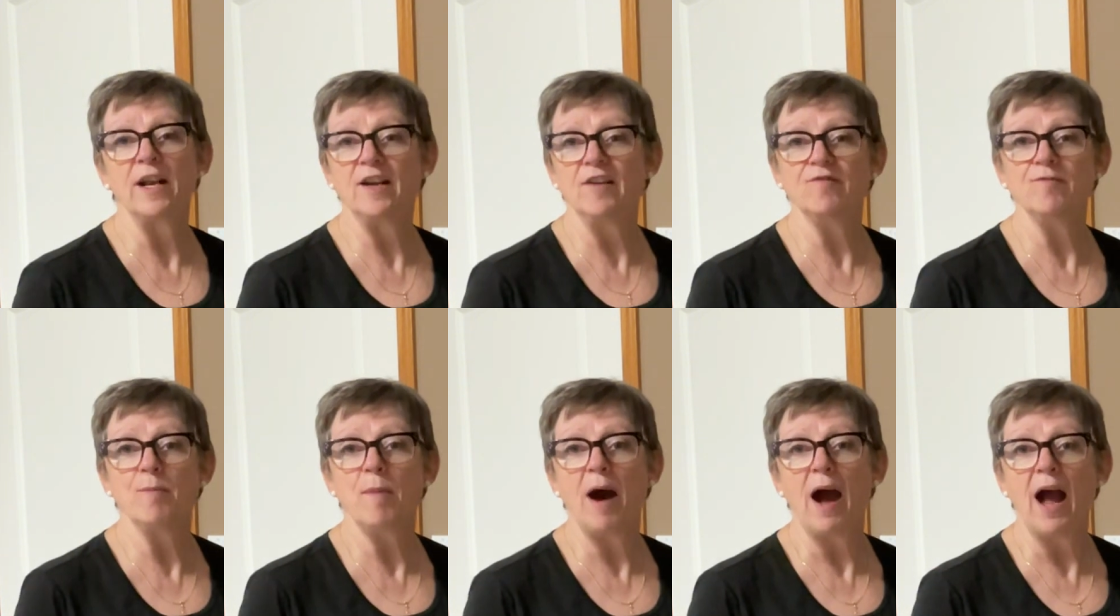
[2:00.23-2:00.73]

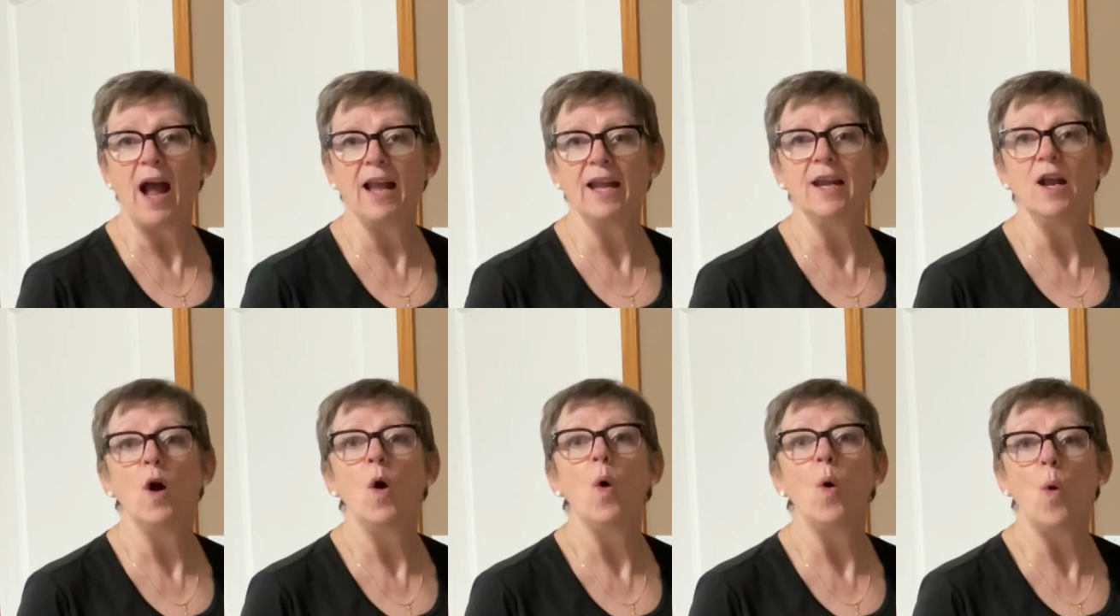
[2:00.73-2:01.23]
of
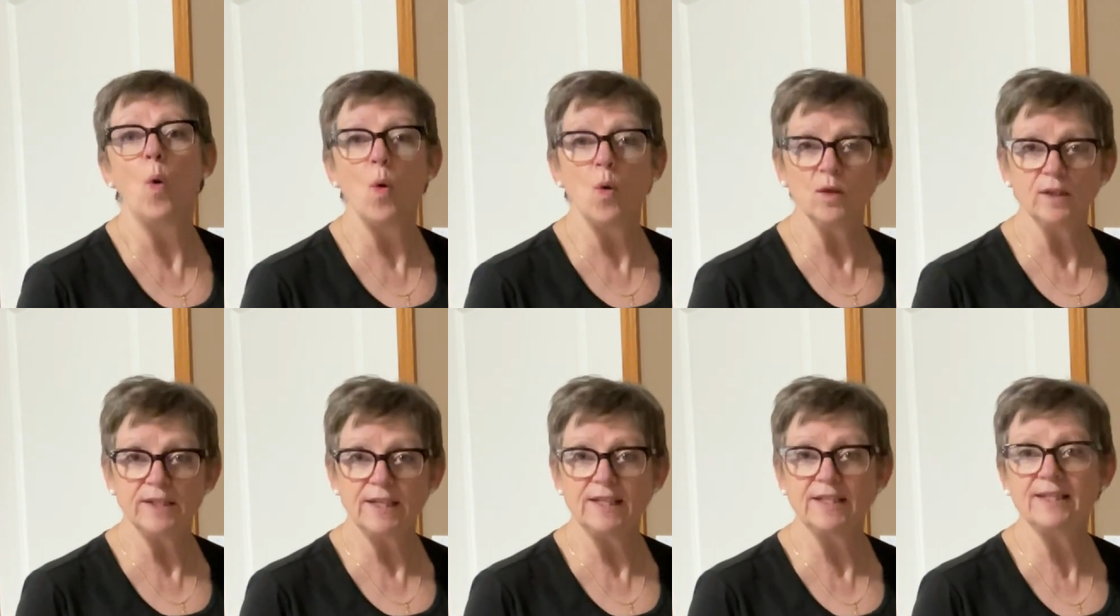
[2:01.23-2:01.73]
my
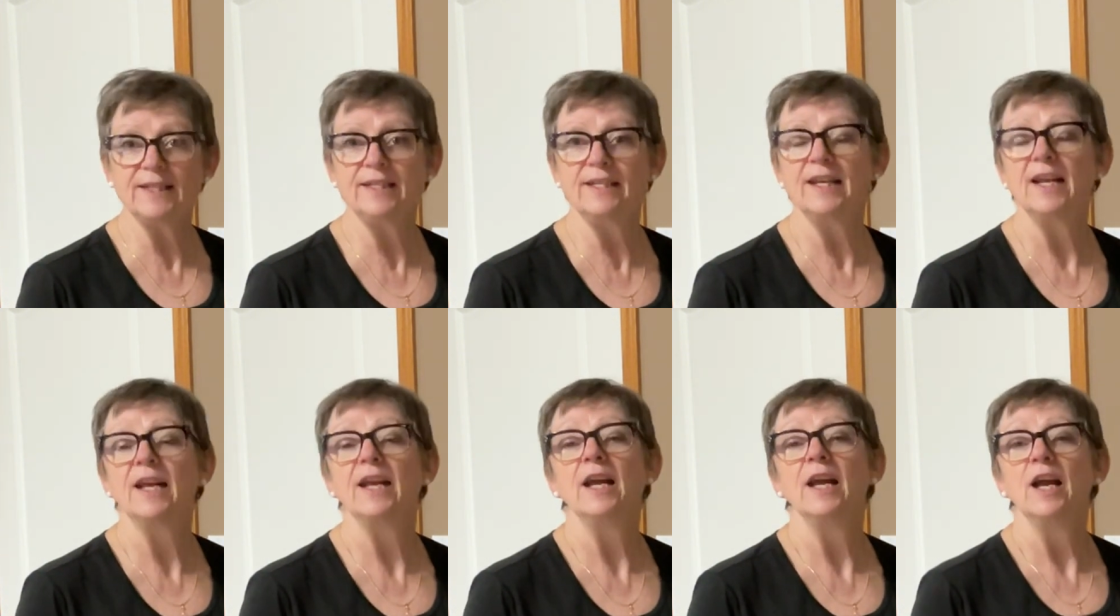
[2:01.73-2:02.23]
oldest
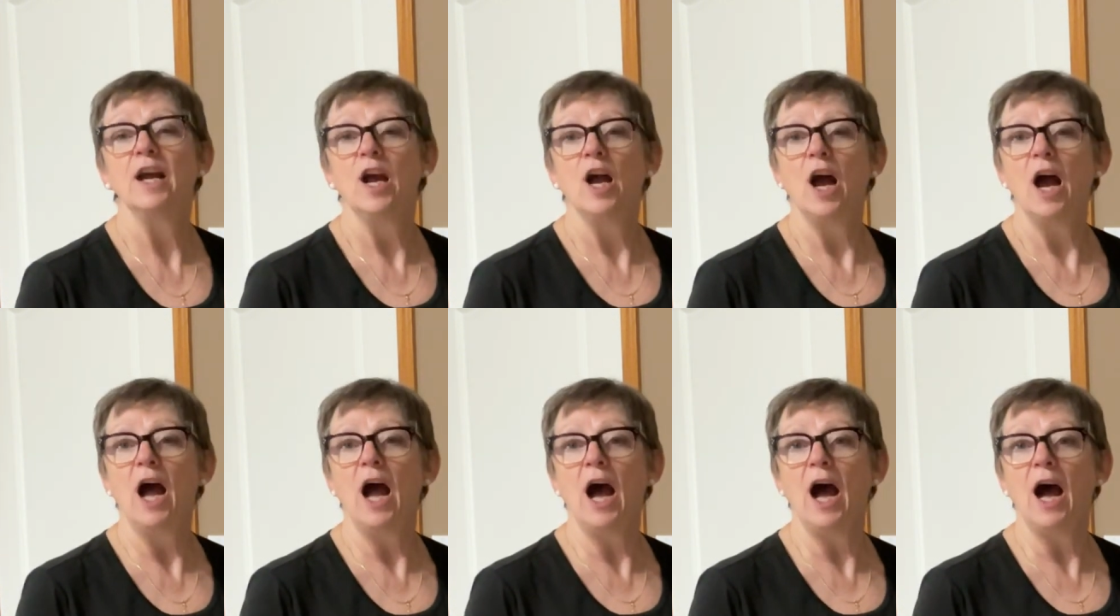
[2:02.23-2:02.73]

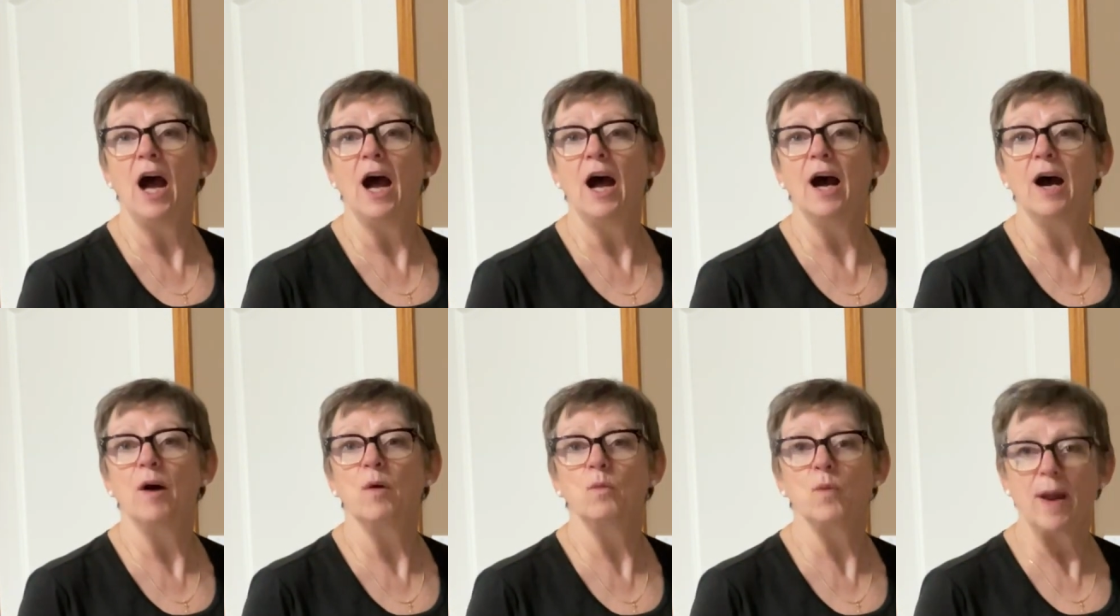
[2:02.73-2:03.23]

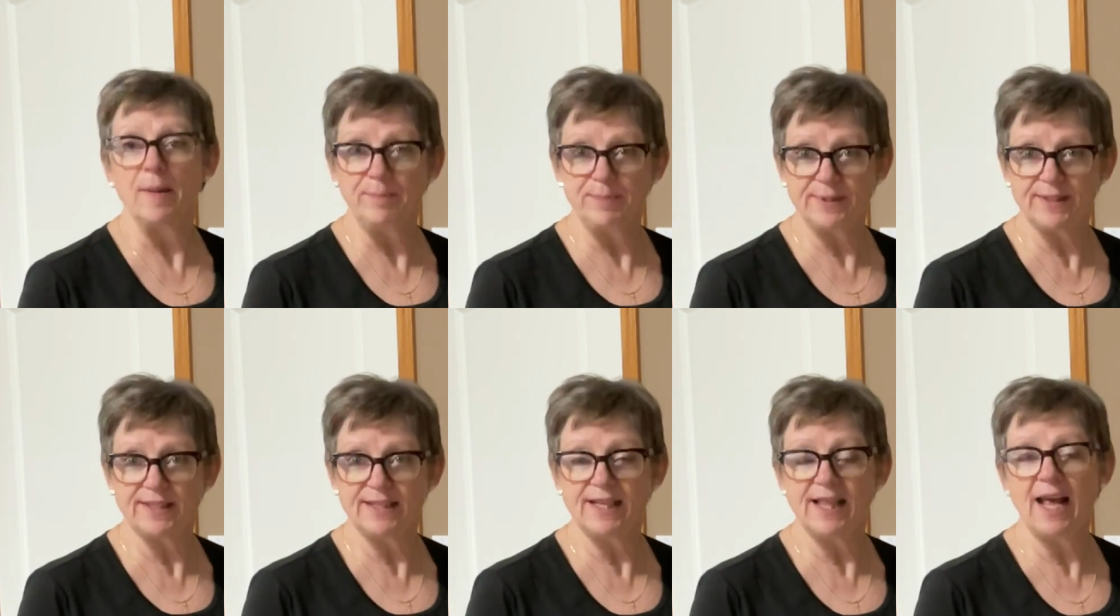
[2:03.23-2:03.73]

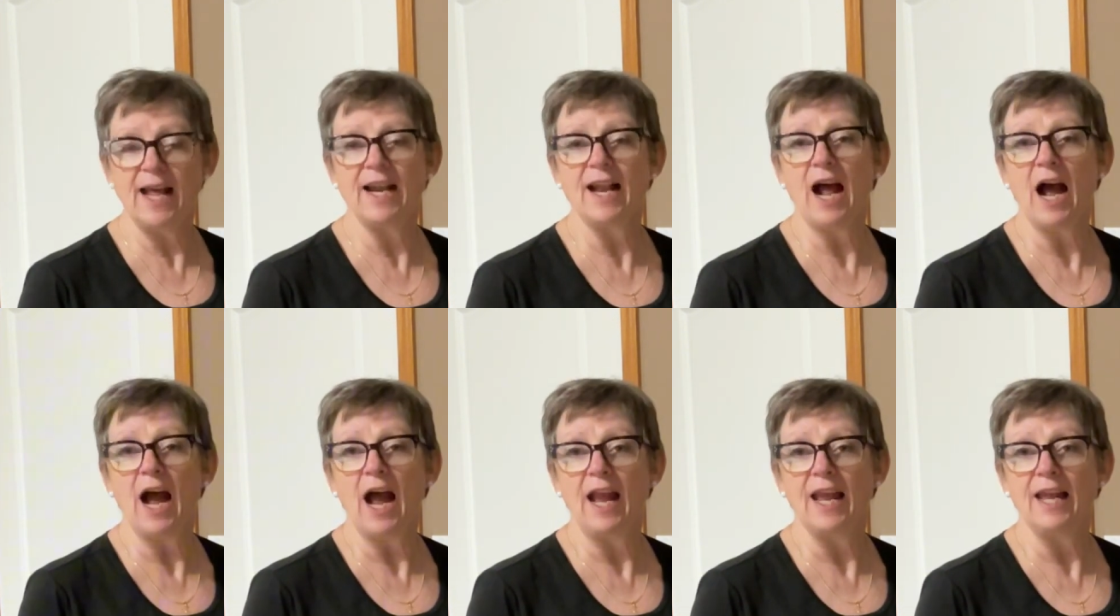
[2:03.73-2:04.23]
whips that
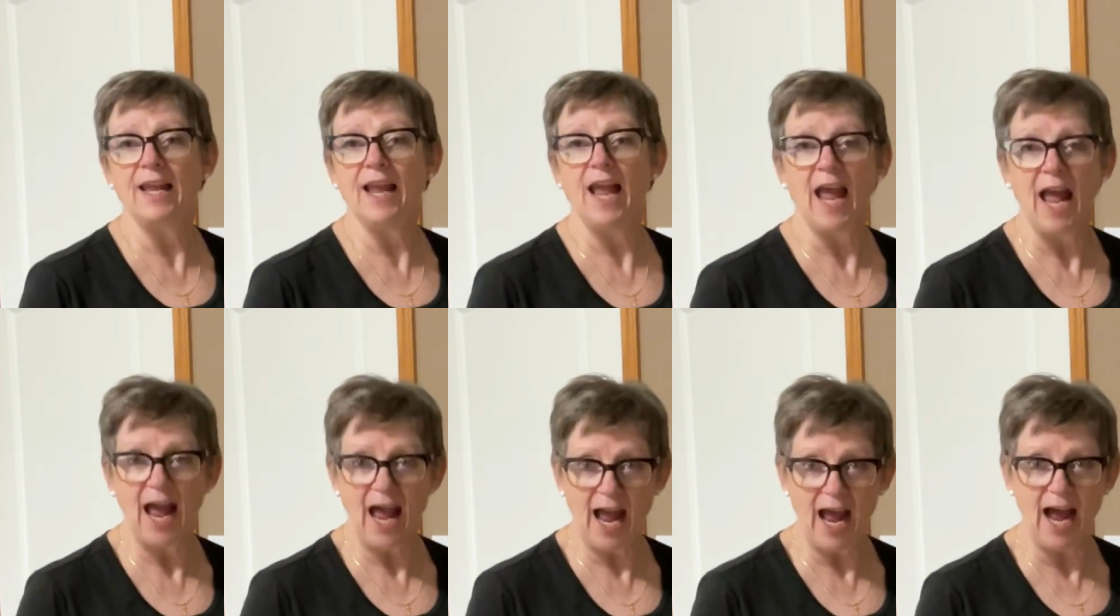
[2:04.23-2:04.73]
I
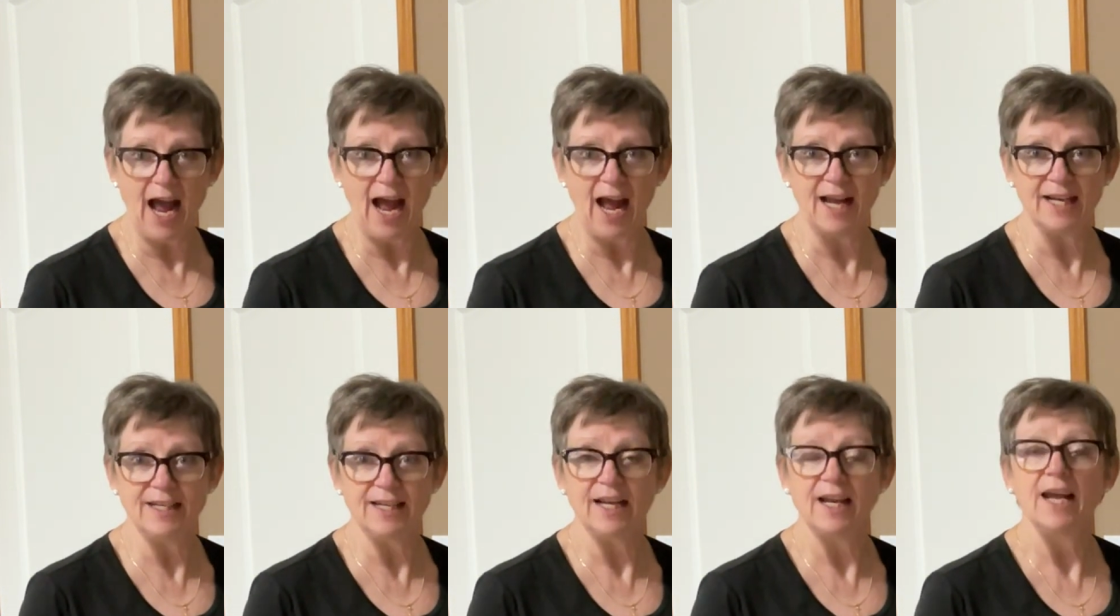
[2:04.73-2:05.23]

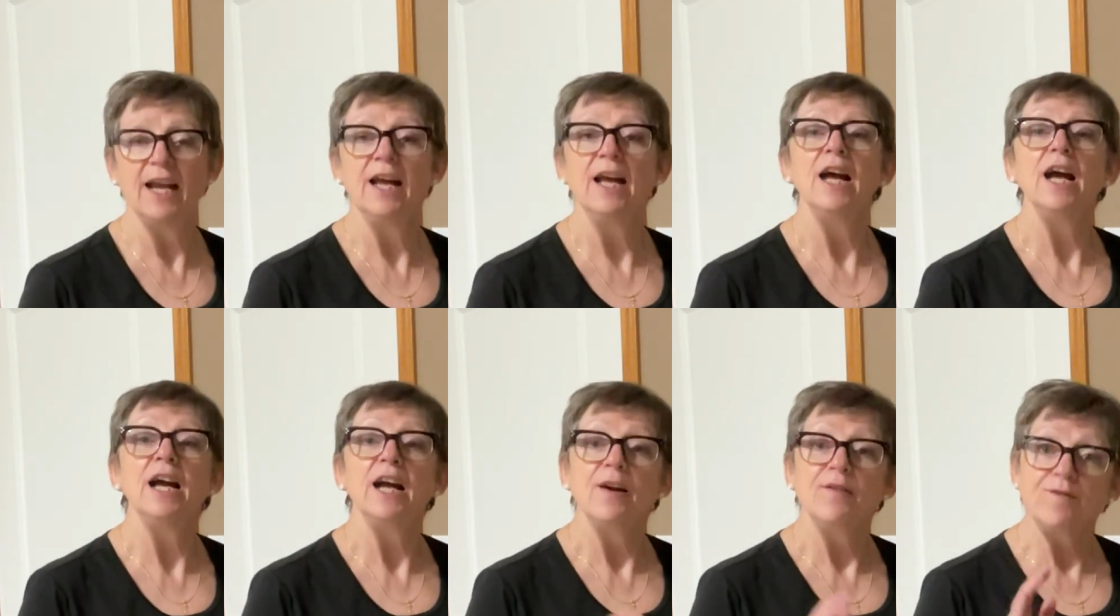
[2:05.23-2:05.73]
had
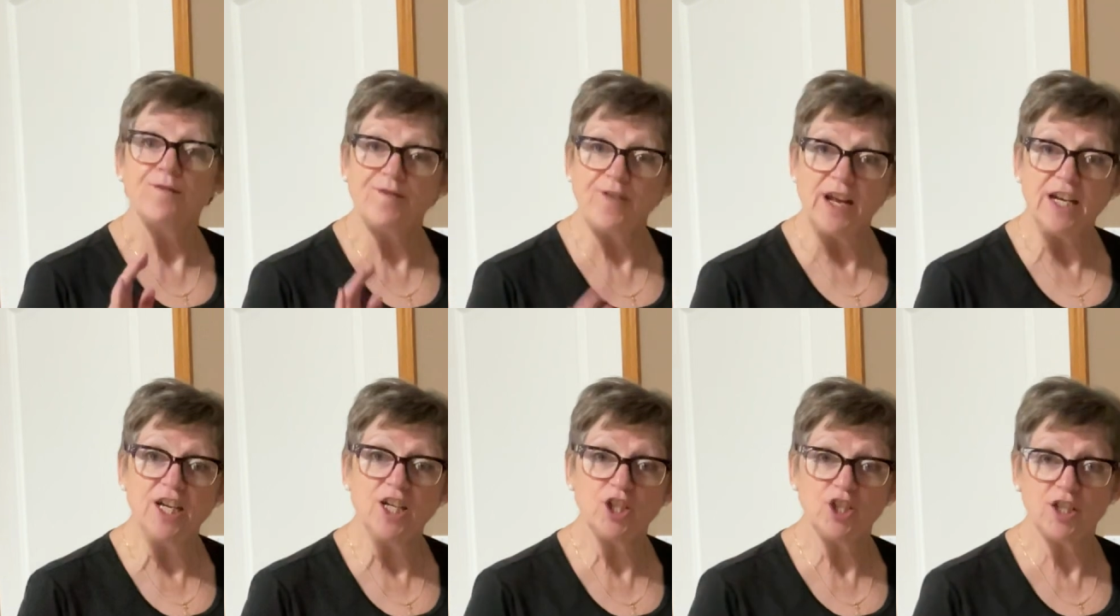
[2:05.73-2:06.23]

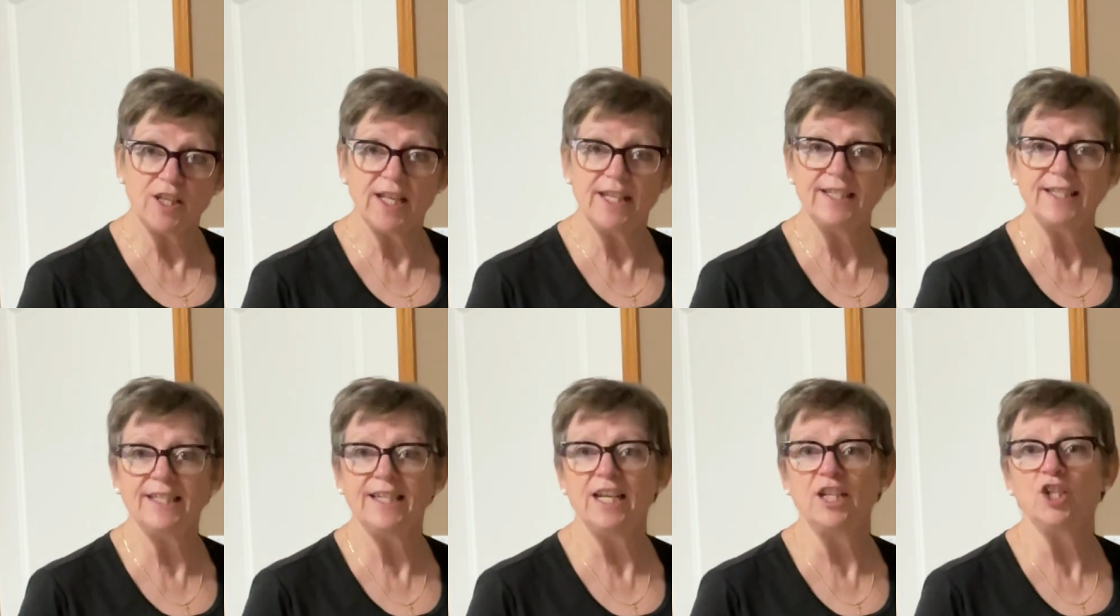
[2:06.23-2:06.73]
finished the
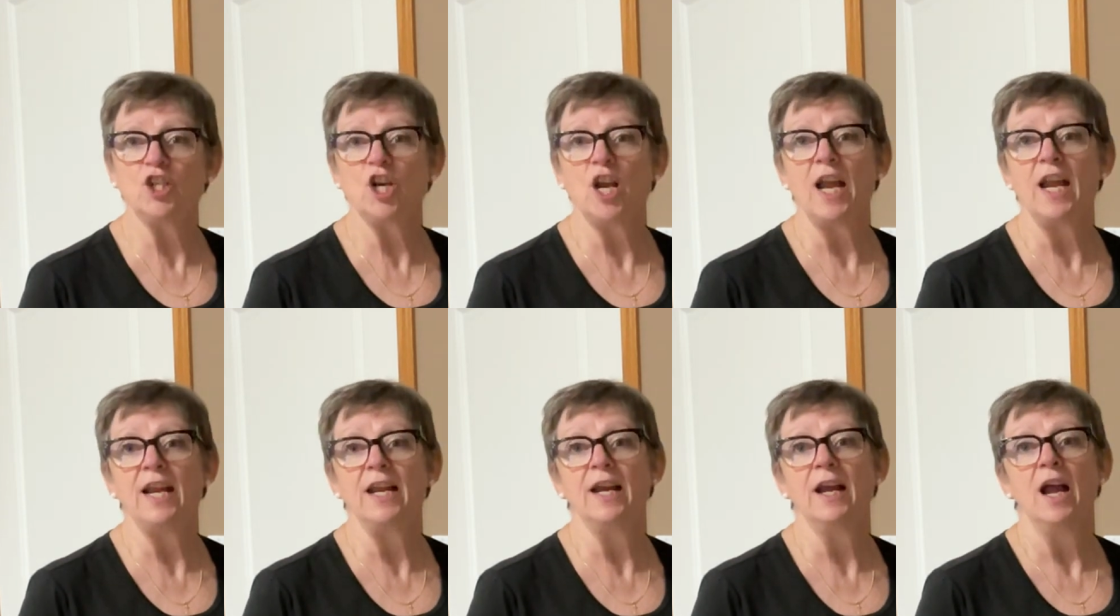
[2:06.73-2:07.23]

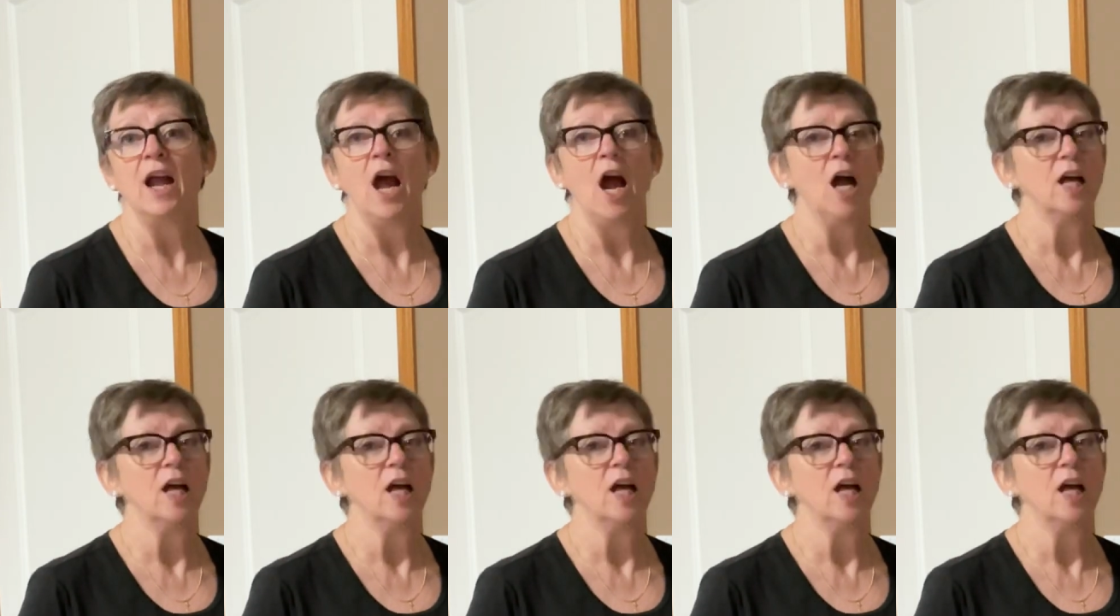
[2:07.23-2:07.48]
stitching